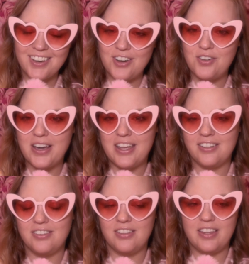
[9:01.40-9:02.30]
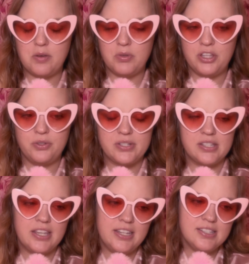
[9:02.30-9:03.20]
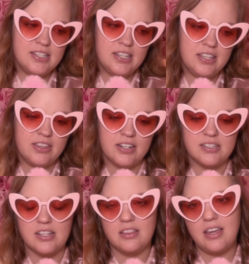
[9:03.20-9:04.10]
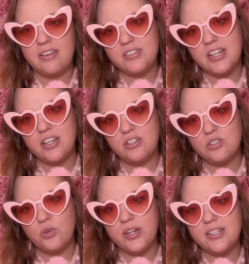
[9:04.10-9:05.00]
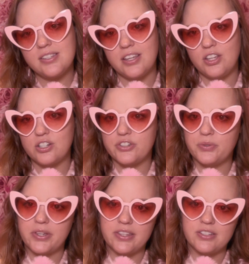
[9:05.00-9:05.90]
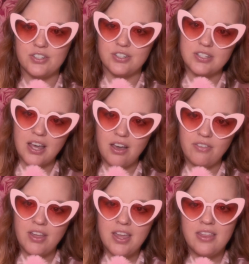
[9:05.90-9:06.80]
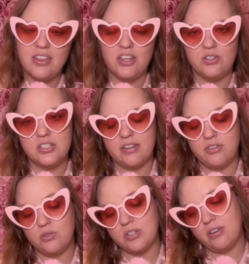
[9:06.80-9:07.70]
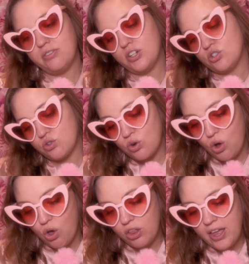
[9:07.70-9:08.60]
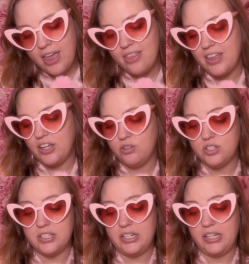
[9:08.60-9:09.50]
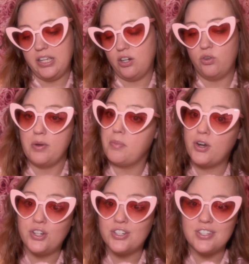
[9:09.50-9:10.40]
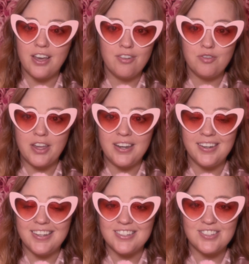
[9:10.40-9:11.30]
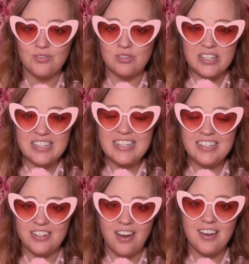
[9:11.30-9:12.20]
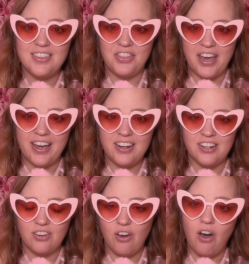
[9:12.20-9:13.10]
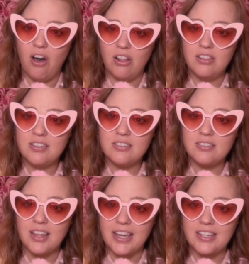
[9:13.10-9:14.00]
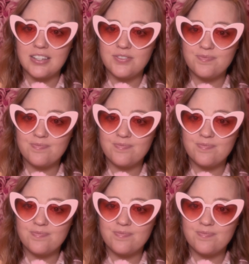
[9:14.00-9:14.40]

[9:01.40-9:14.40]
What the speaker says: go and label you as lazy, that it's a lifestyle choice, that you're doing this yourself, that you just have no self control, that you just need to get a grip on yourself. And it's really not that at all. Like,